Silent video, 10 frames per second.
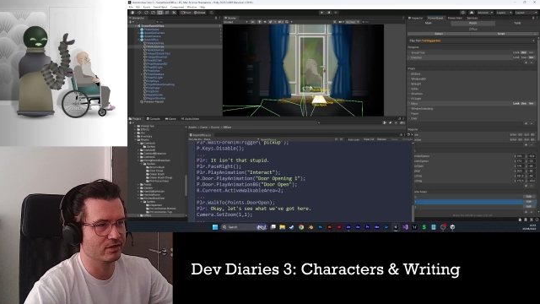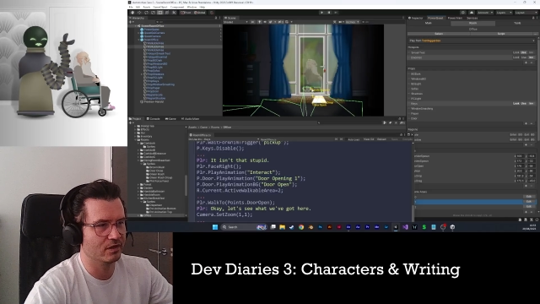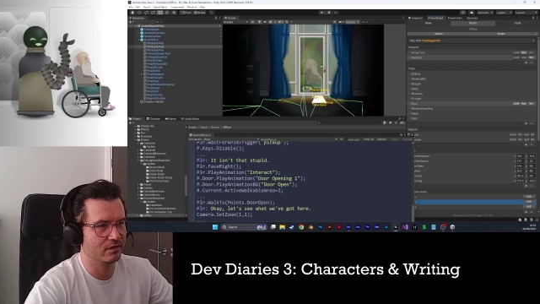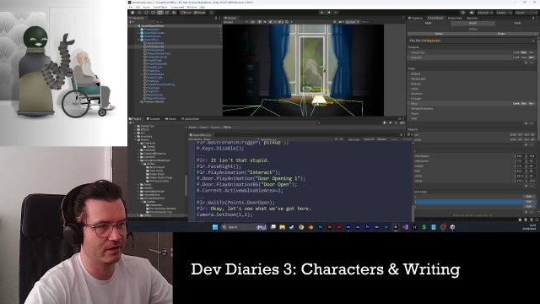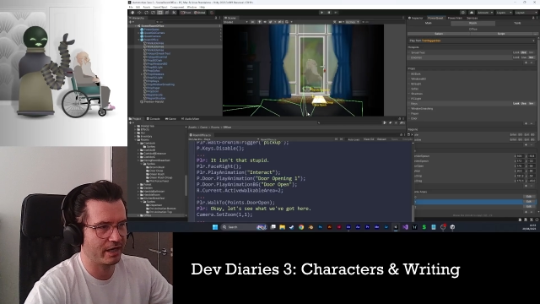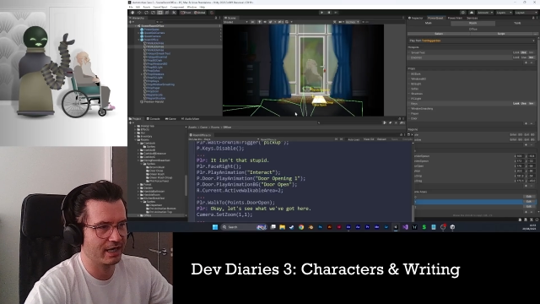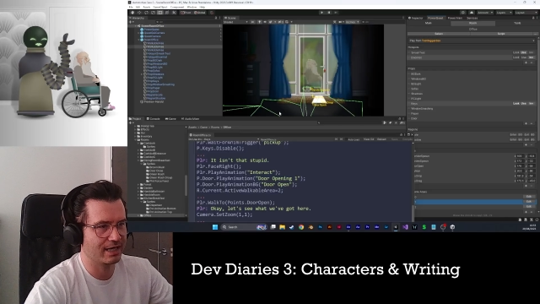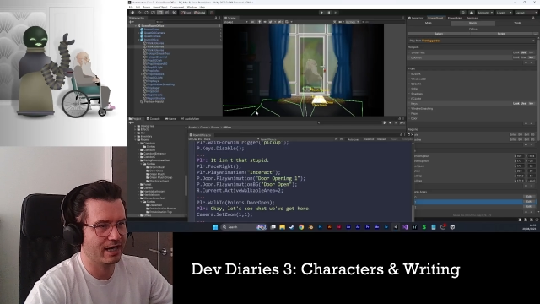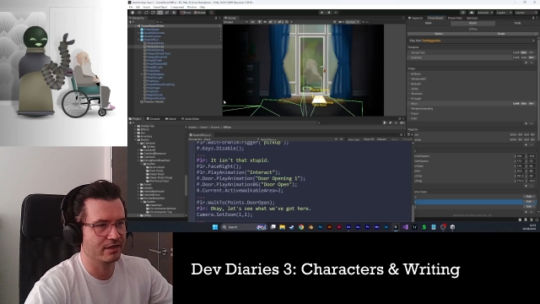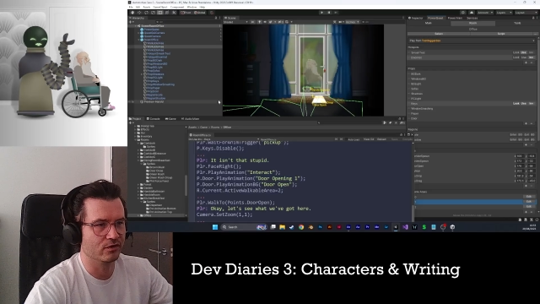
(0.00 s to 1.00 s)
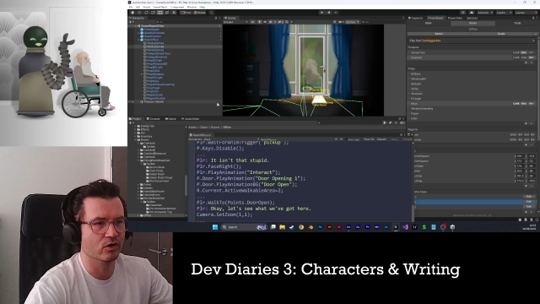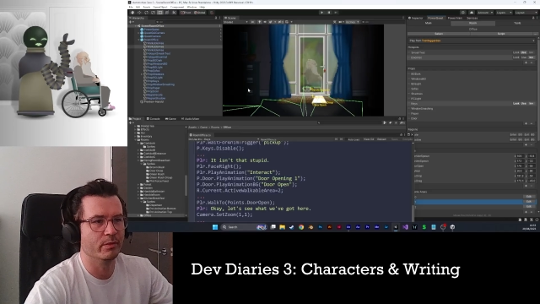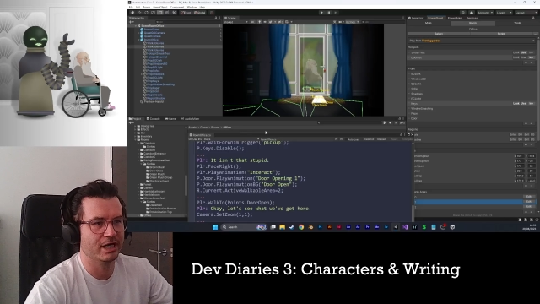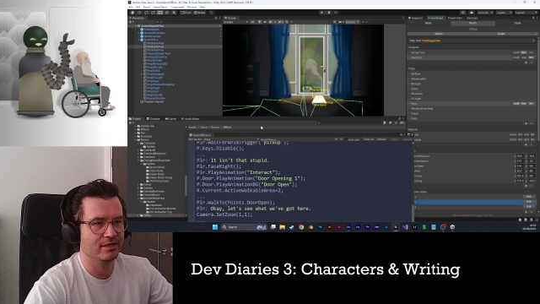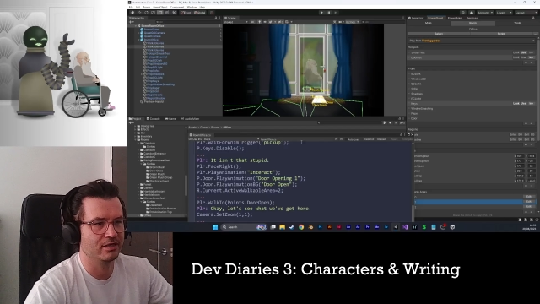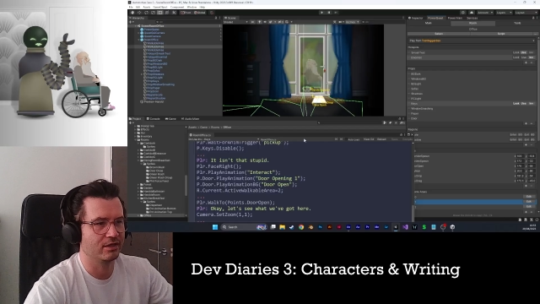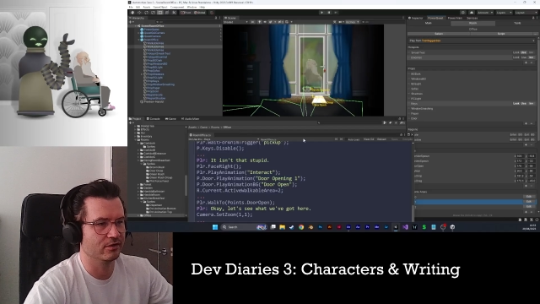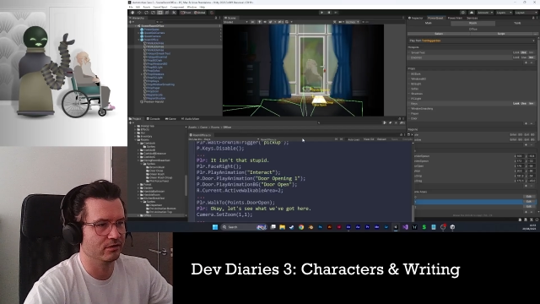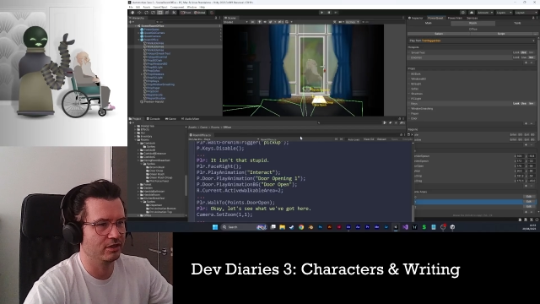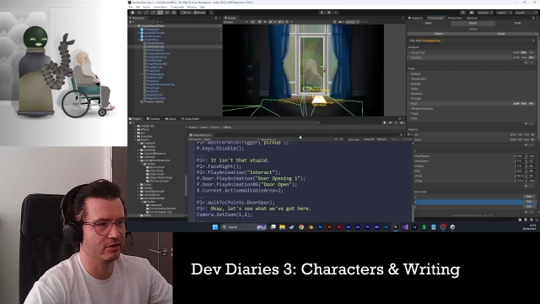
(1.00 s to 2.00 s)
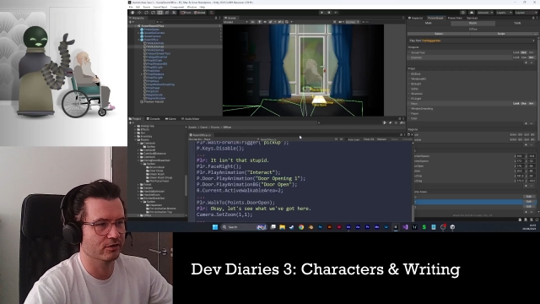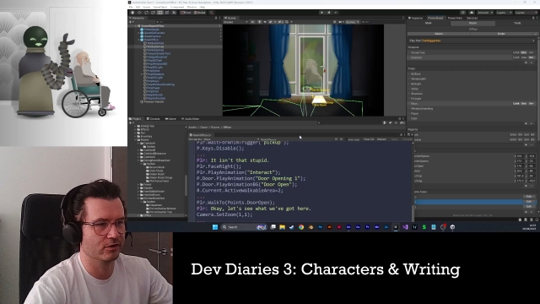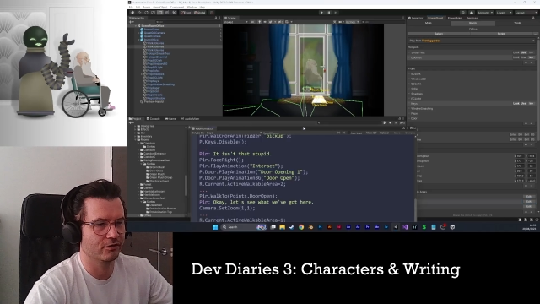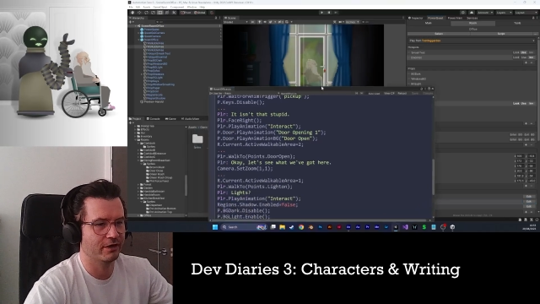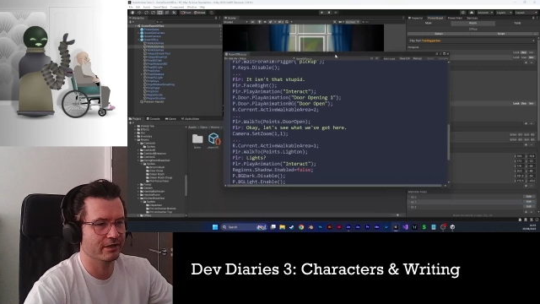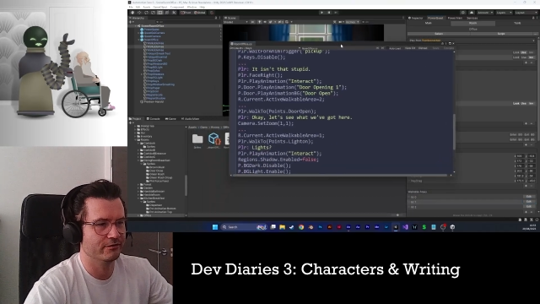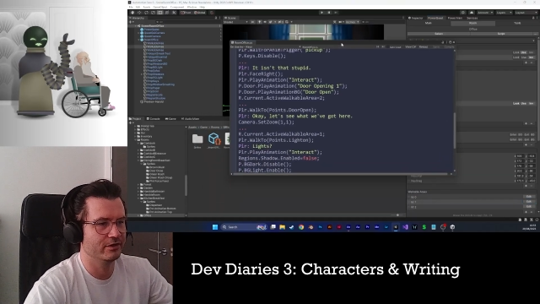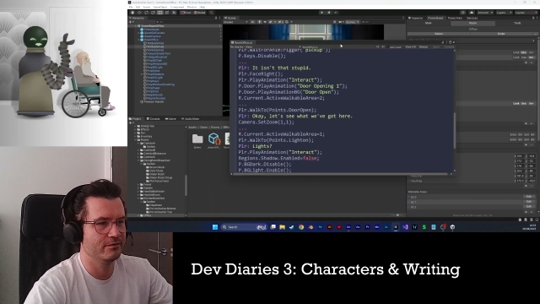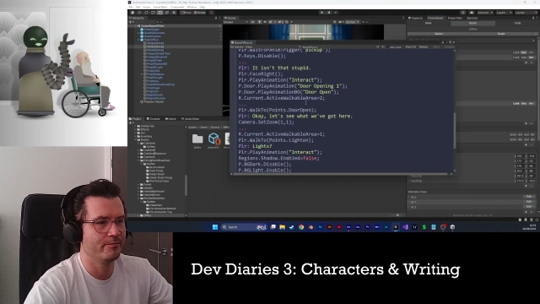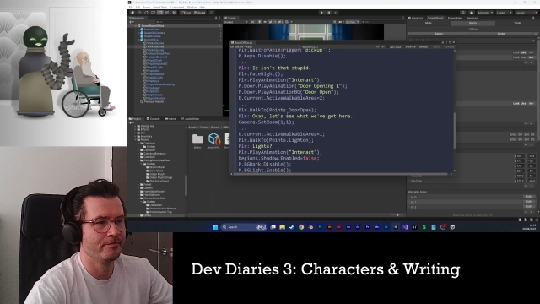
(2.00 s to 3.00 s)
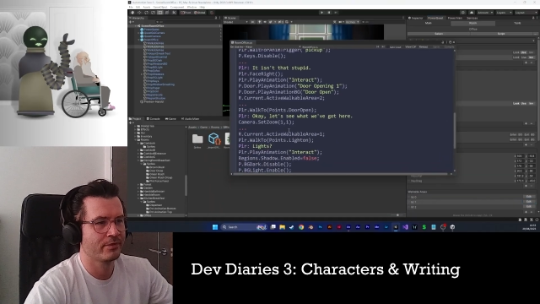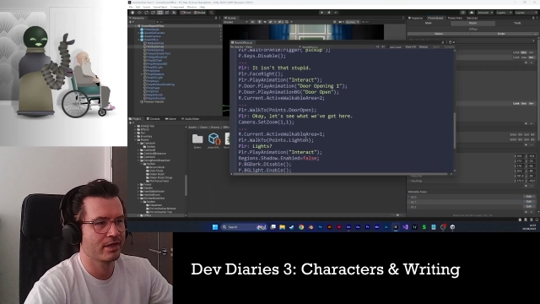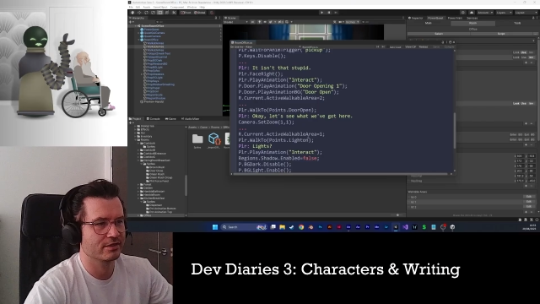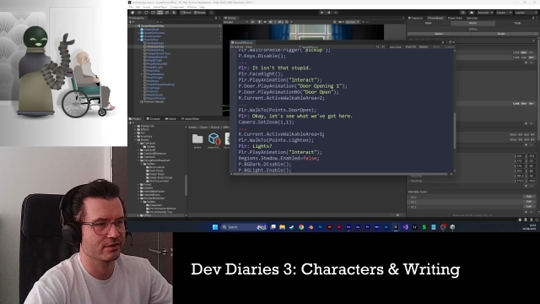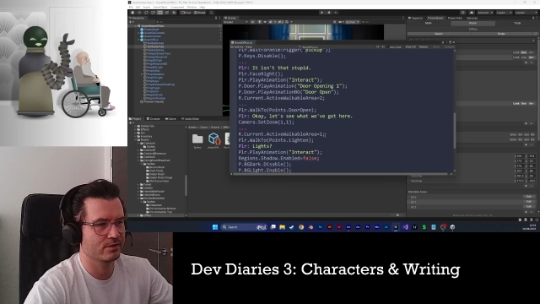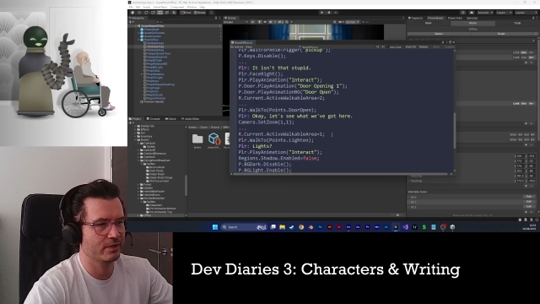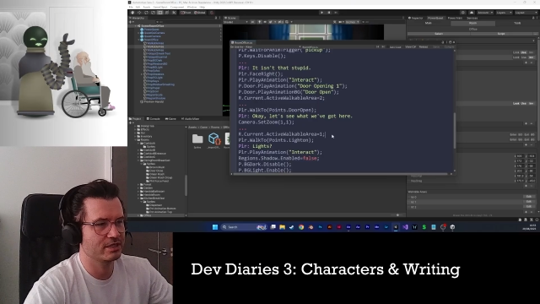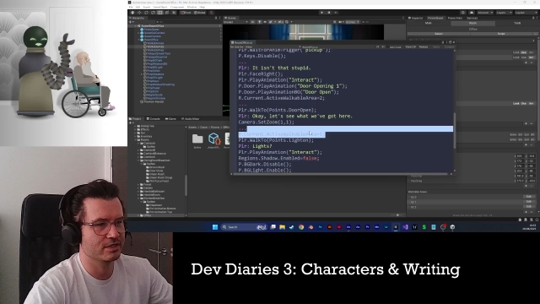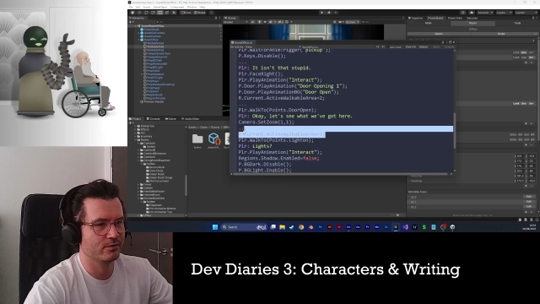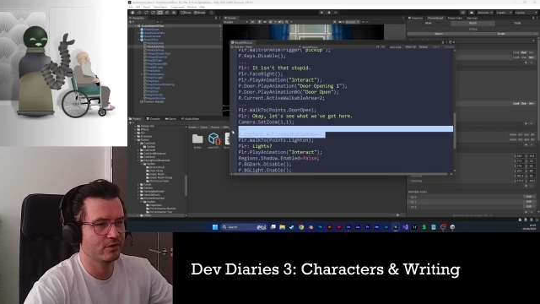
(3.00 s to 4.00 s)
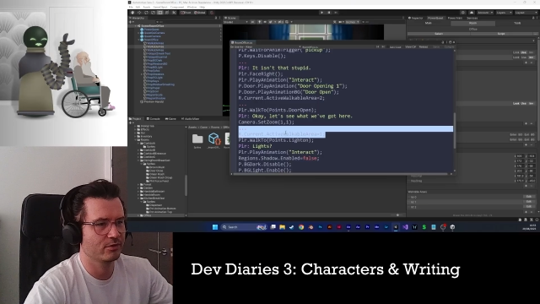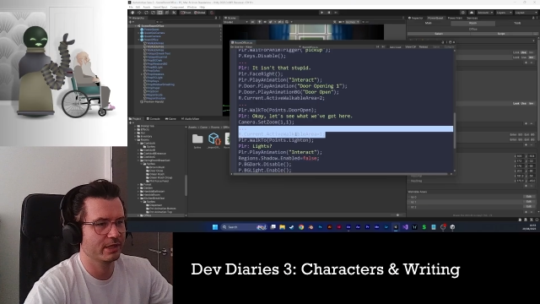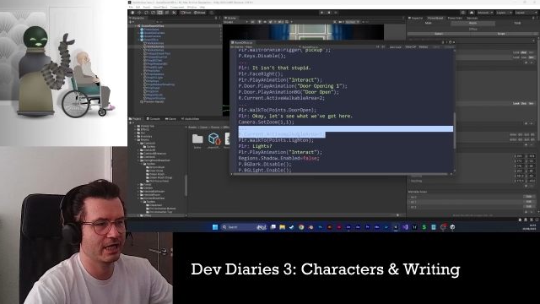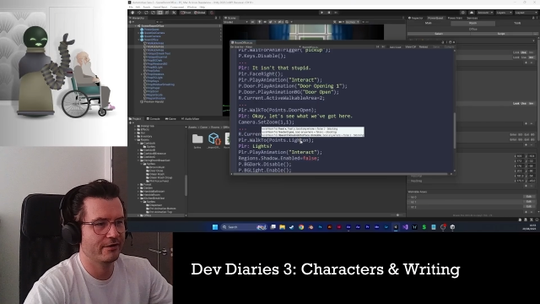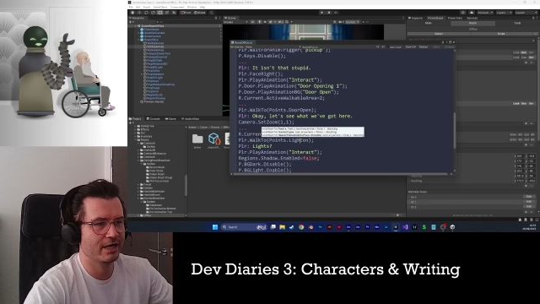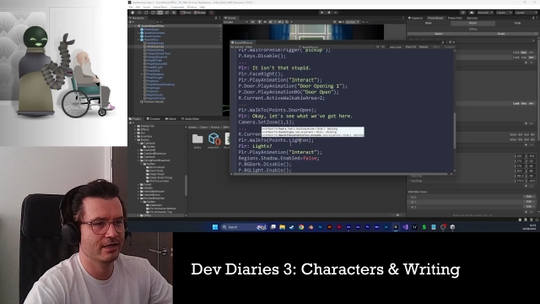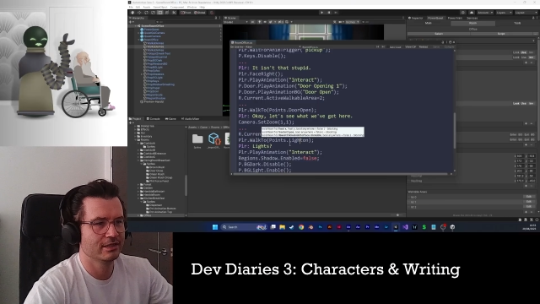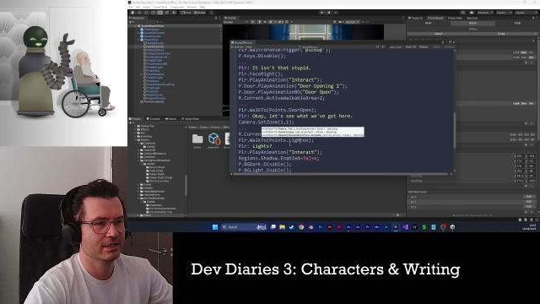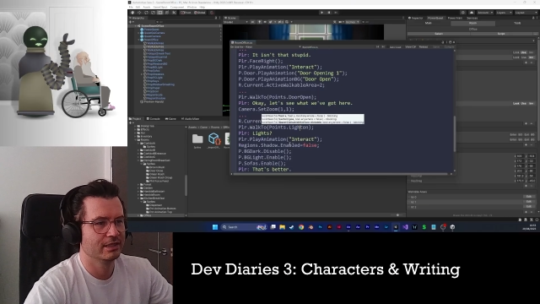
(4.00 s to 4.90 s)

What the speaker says: that a guy can come in and you can look around the room. So it switches the walkable area.